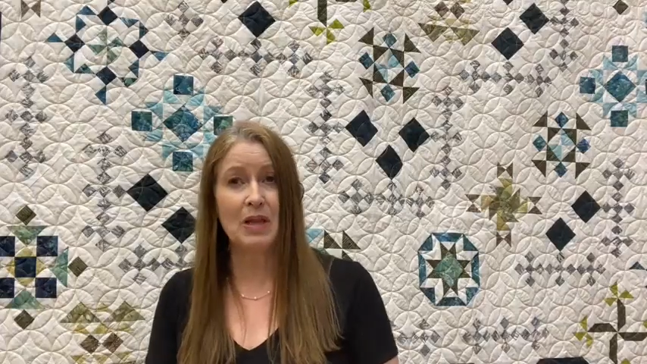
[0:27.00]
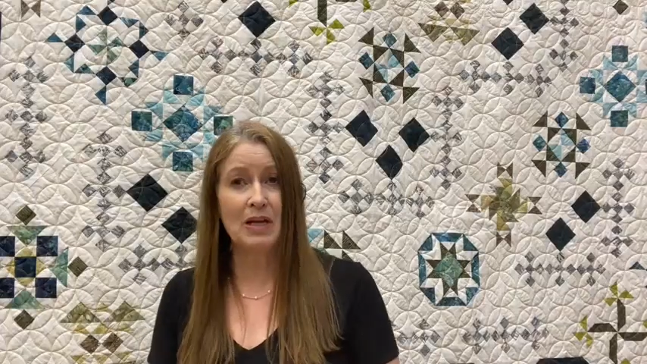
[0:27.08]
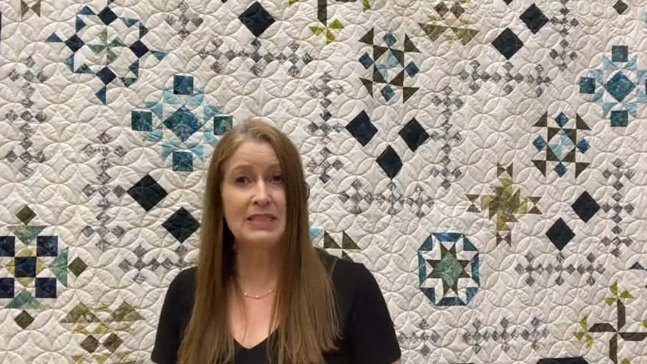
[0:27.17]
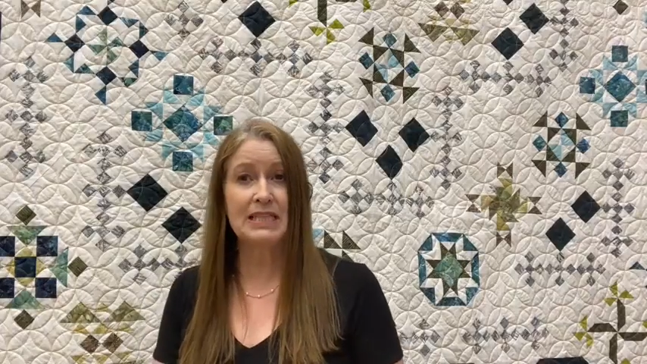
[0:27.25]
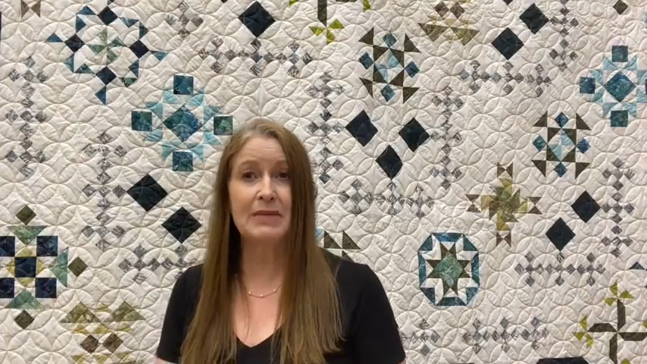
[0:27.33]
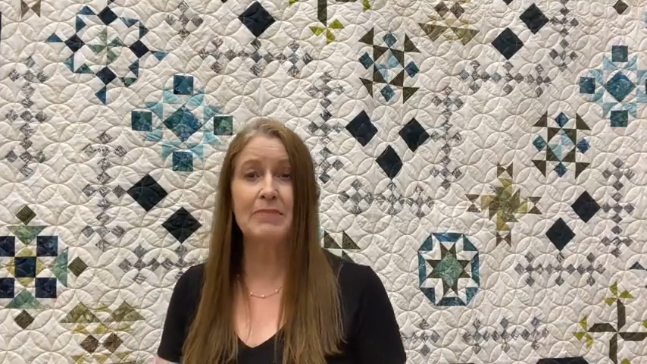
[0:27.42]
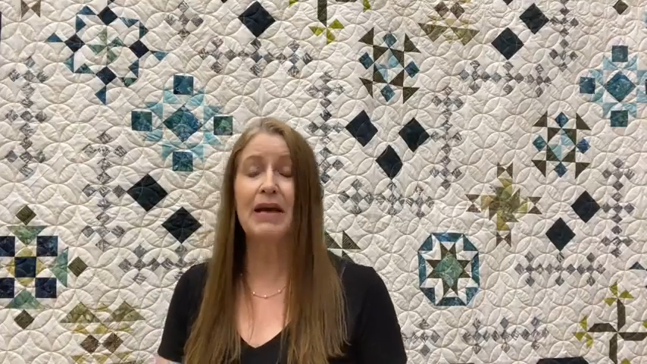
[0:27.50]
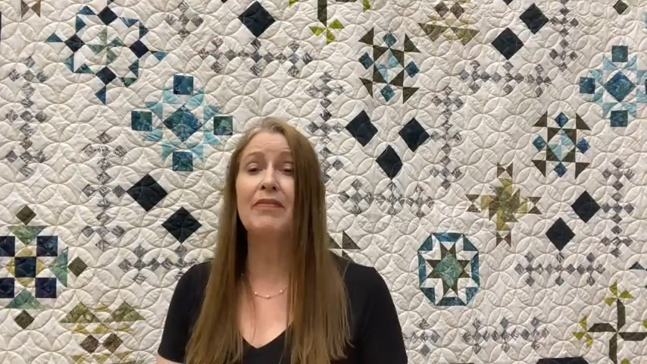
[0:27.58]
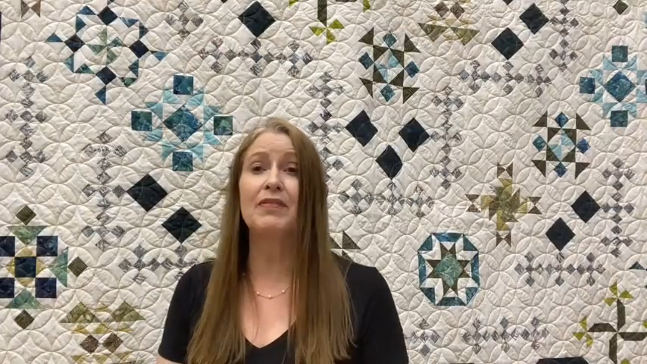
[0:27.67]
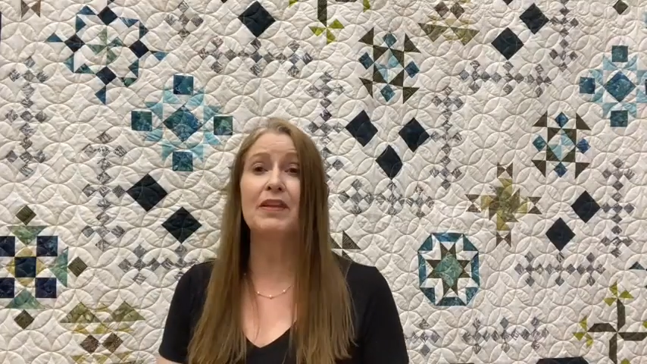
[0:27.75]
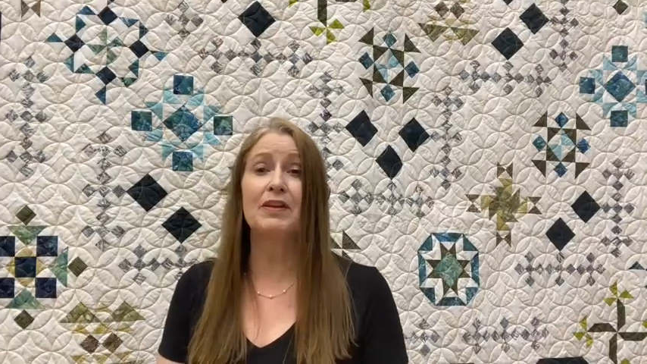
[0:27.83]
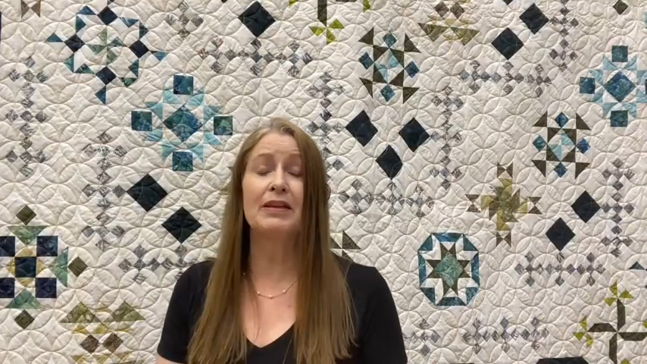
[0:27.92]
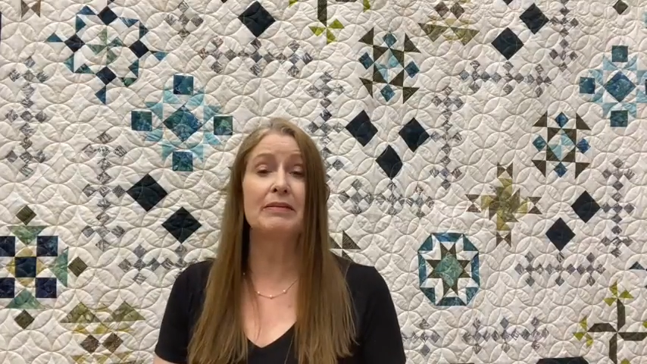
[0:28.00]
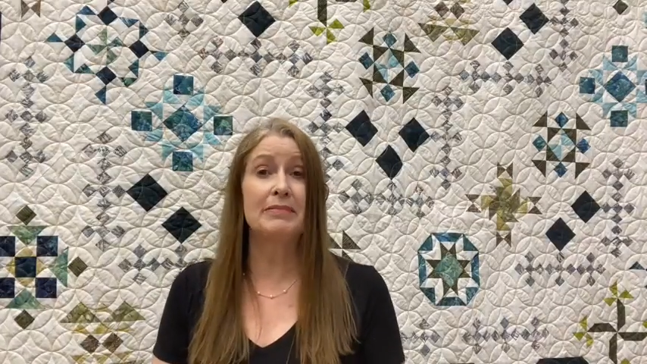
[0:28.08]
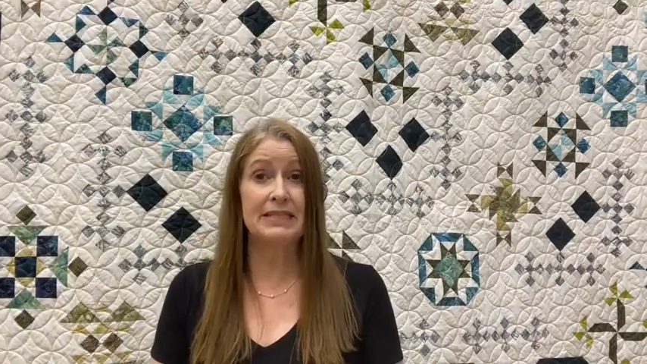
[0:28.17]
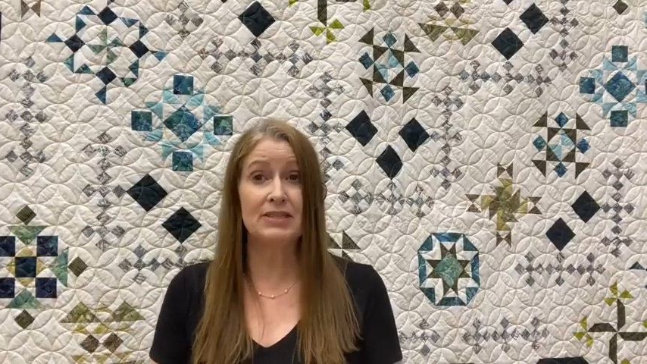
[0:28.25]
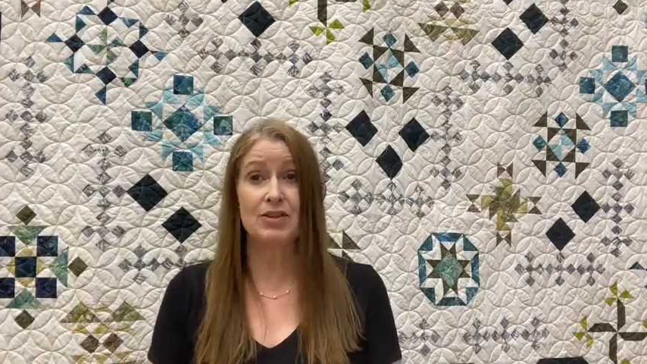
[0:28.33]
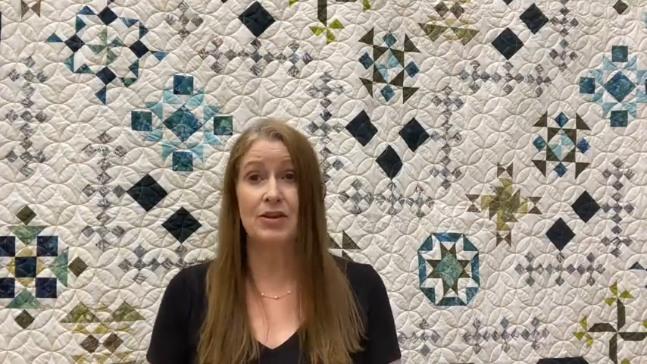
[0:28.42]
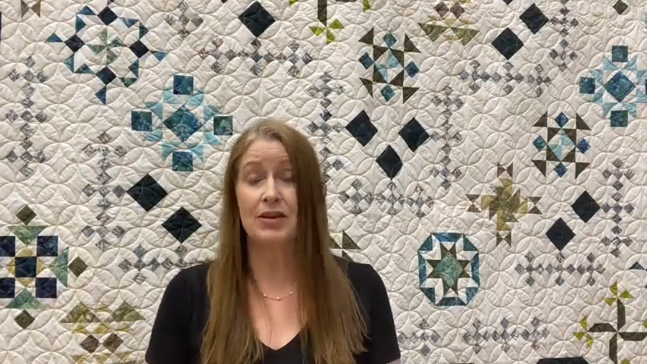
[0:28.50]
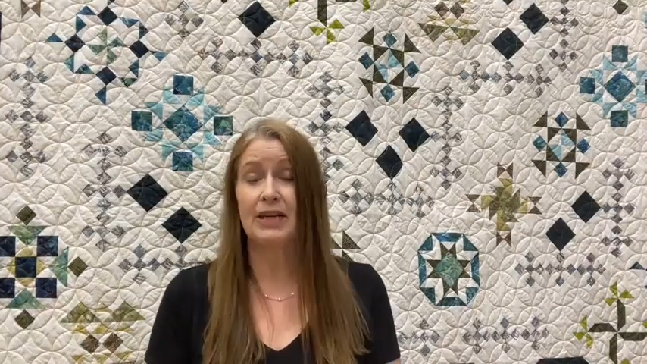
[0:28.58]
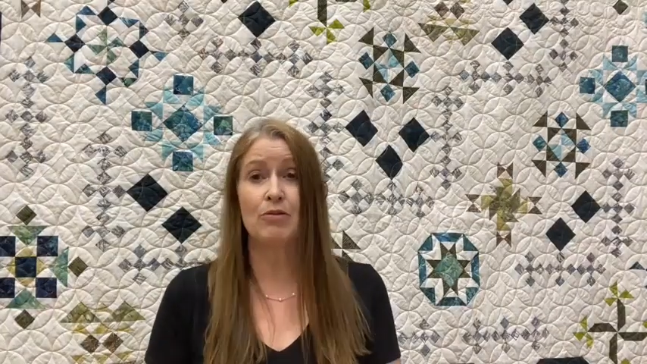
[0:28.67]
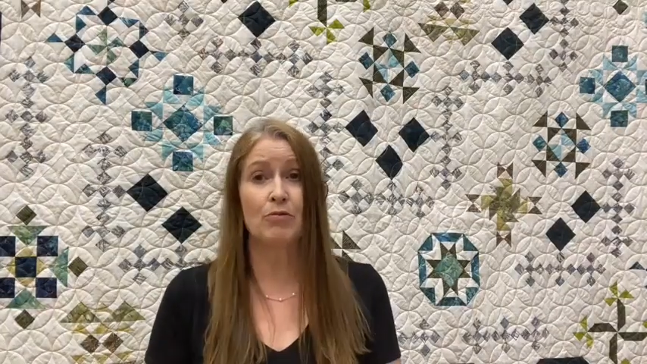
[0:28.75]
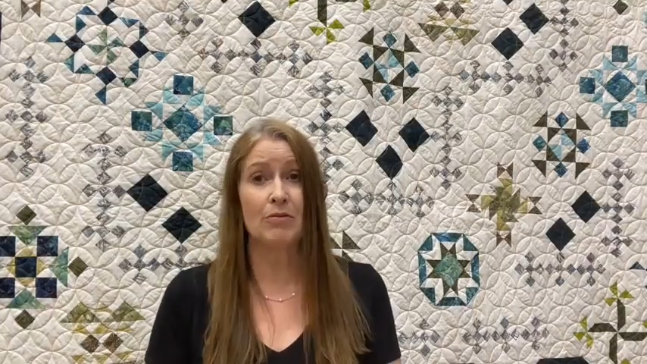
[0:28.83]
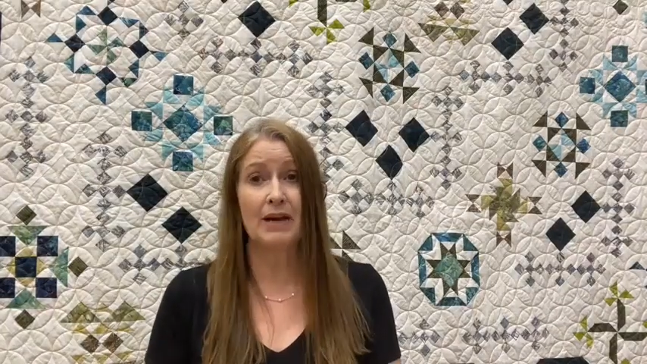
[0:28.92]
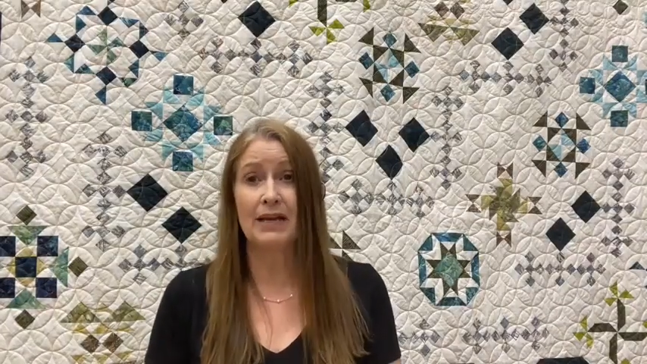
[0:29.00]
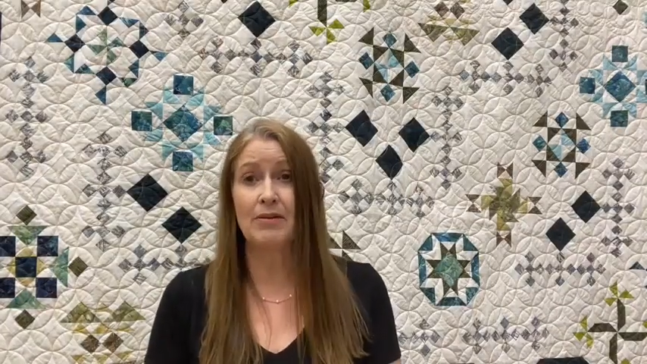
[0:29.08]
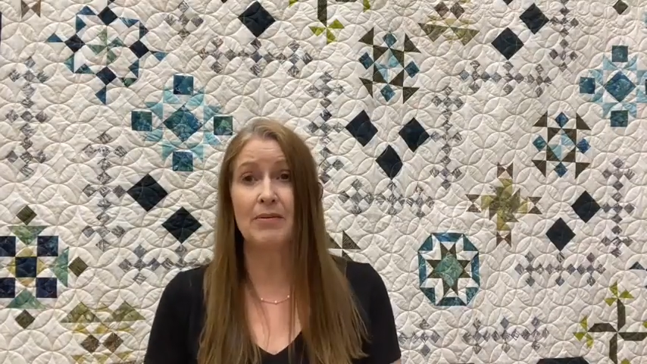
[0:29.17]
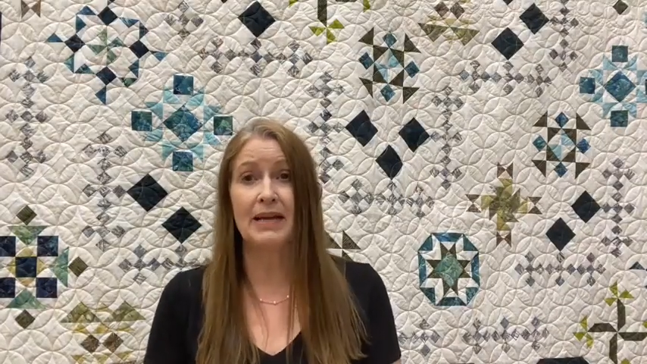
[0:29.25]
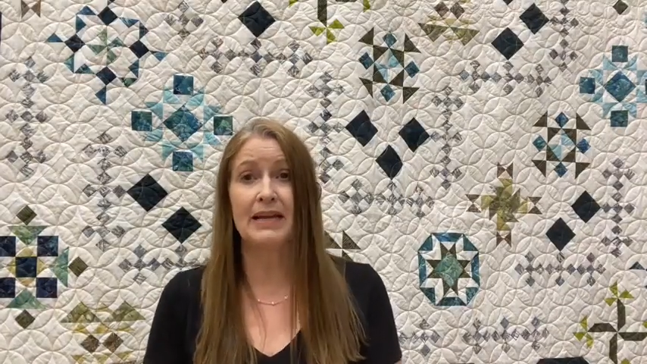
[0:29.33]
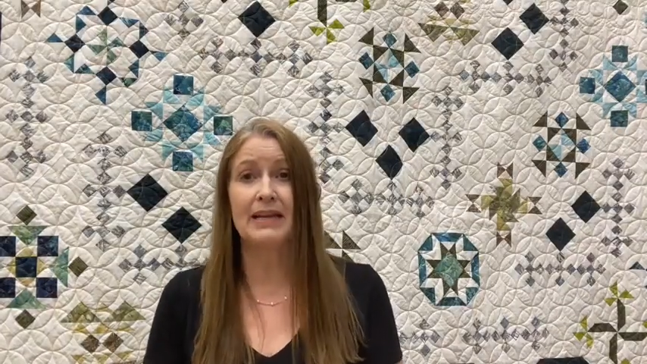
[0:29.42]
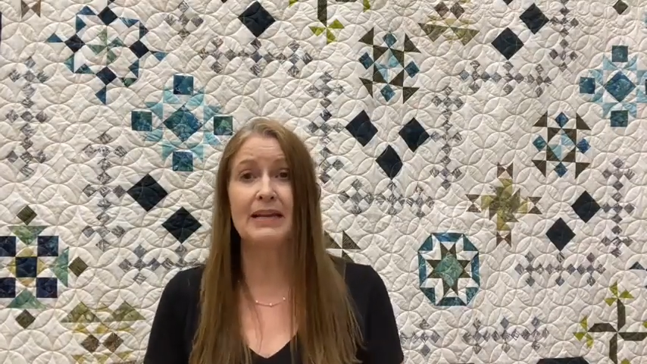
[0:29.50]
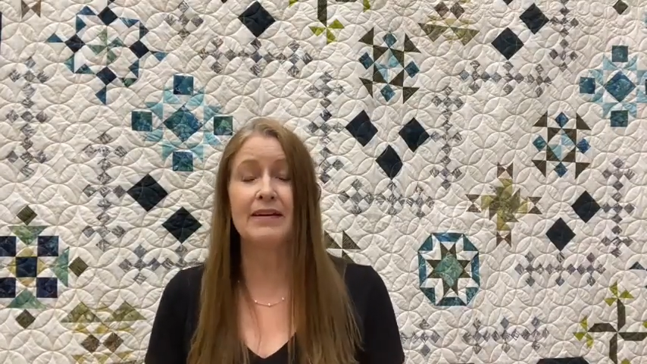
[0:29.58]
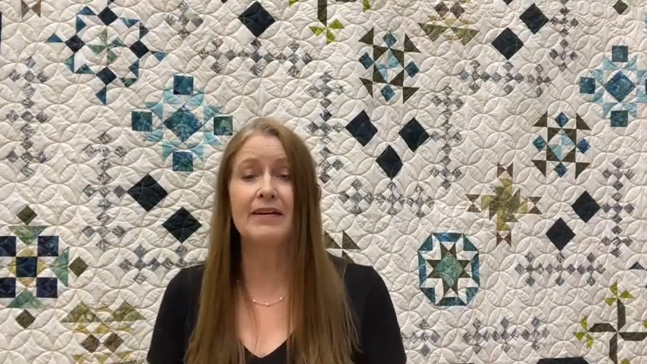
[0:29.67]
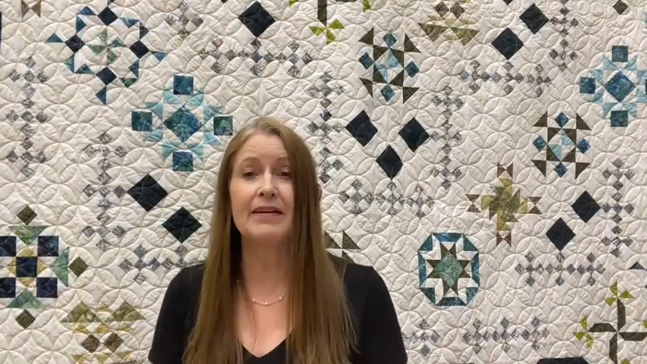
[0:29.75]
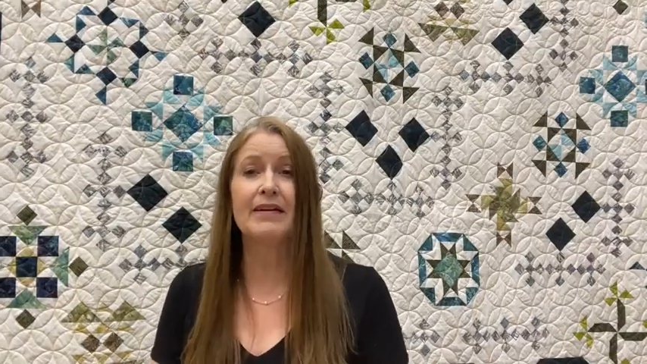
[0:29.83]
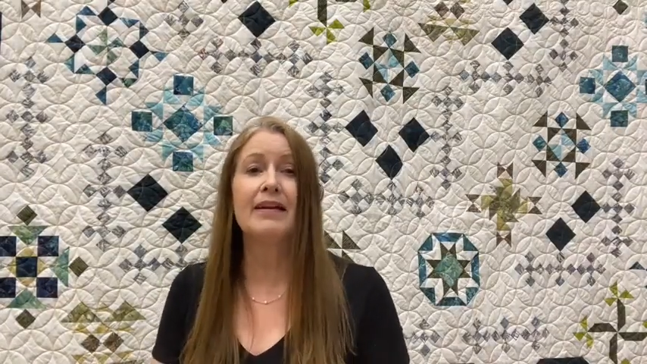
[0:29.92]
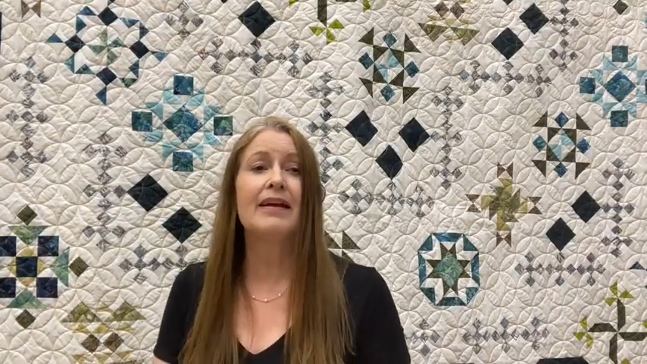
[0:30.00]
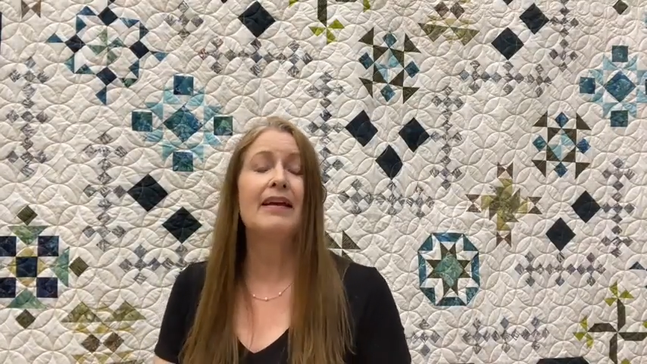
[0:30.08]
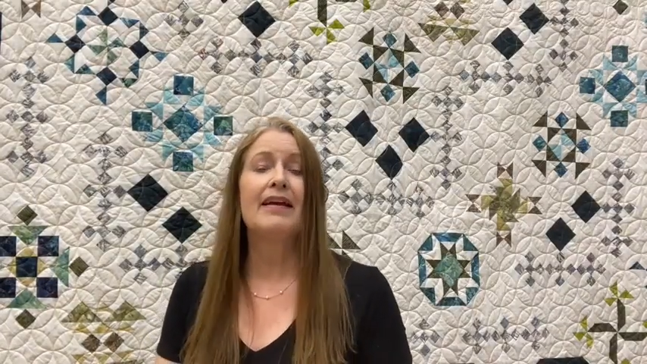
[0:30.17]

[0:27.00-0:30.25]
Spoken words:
blocks of the month that are going to be starting right away here,